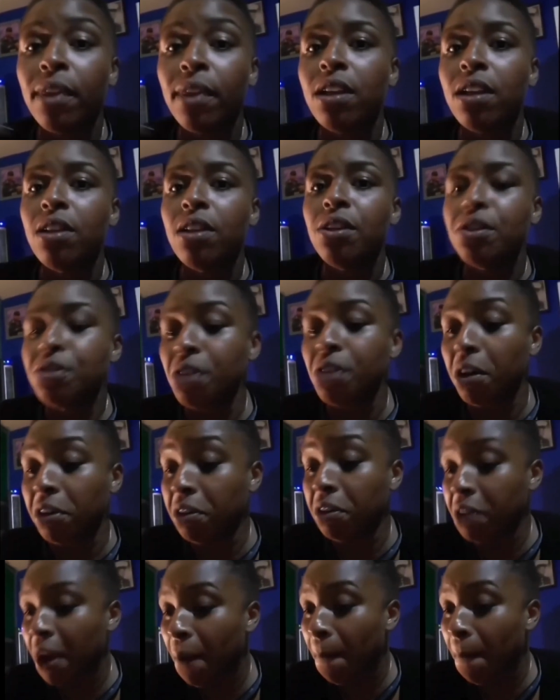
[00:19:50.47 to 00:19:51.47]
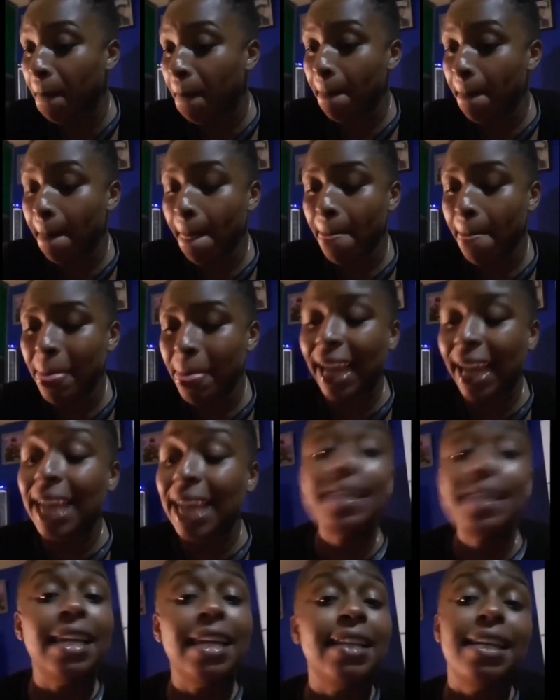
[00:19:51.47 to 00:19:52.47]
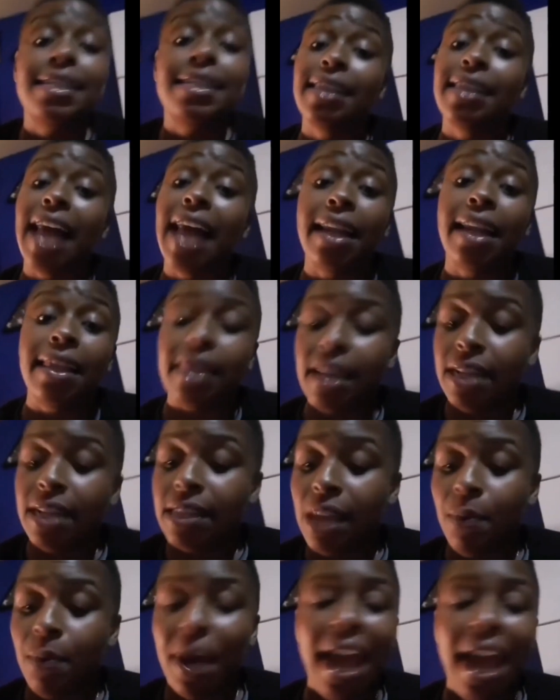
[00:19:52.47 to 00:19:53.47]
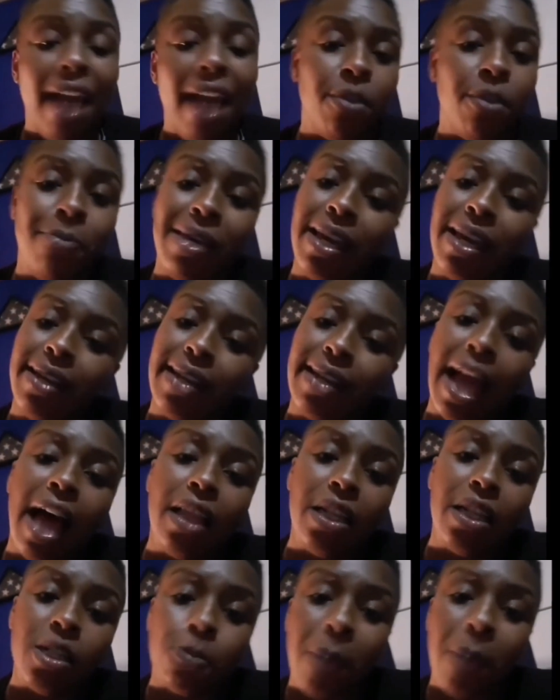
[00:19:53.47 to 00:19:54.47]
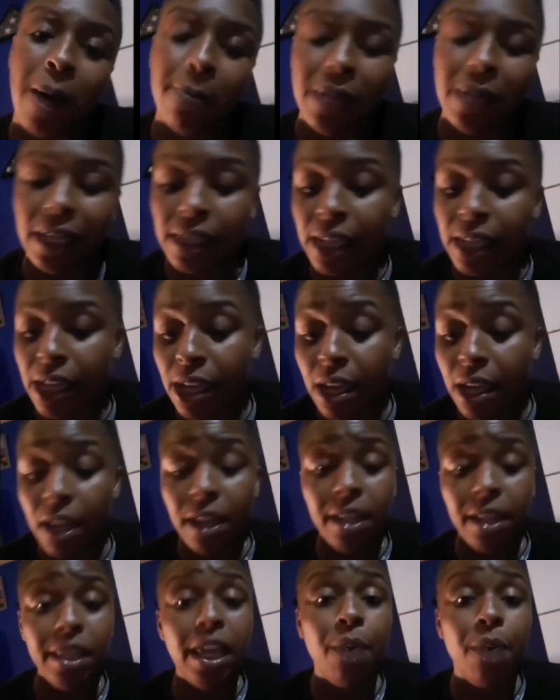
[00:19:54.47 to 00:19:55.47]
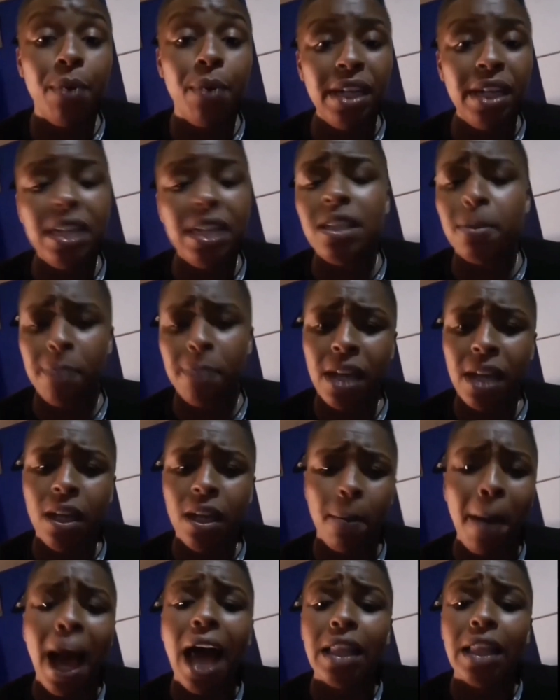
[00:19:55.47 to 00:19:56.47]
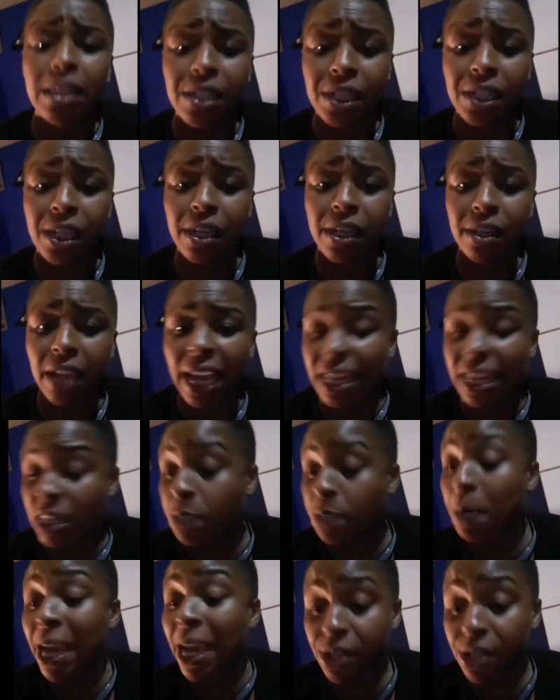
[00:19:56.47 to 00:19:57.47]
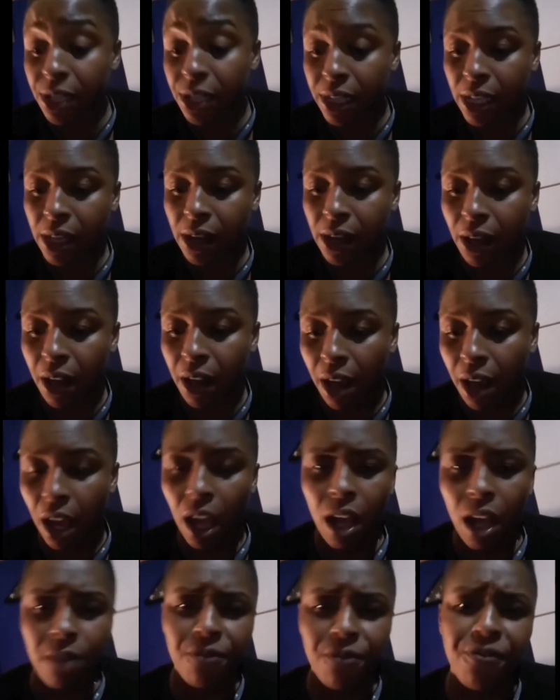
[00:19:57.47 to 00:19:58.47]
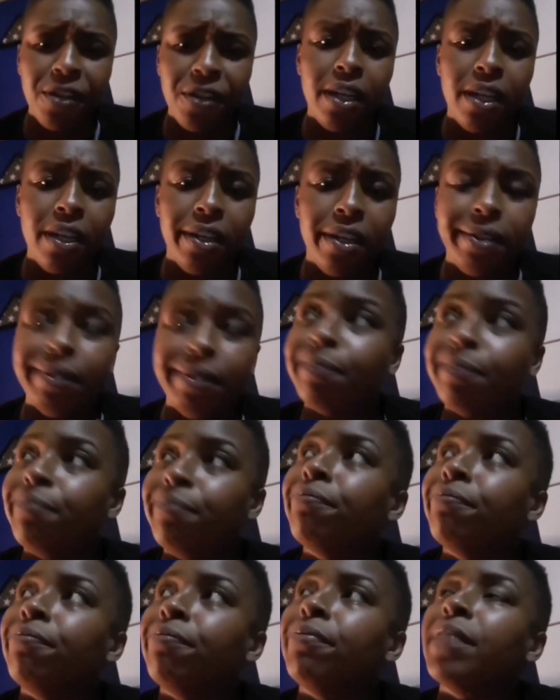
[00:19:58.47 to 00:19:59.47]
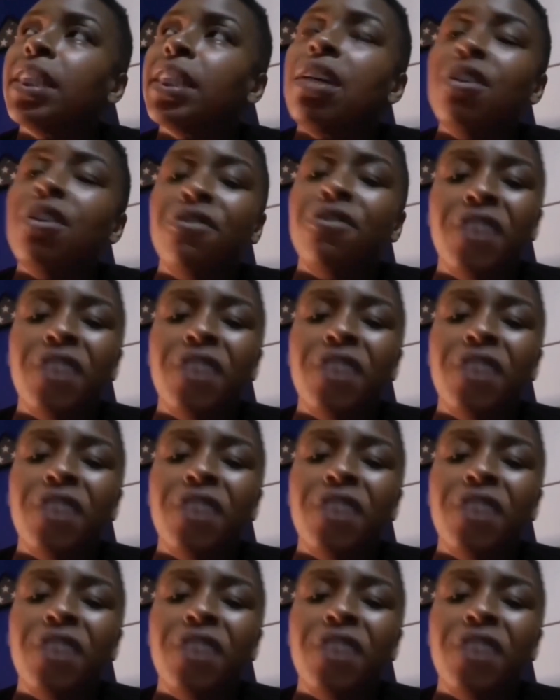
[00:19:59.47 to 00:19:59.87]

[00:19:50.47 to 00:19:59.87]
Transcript: So, like I said, there's a lot of things that would have to be acknowledged publicly. There would need to be an apology, especially for the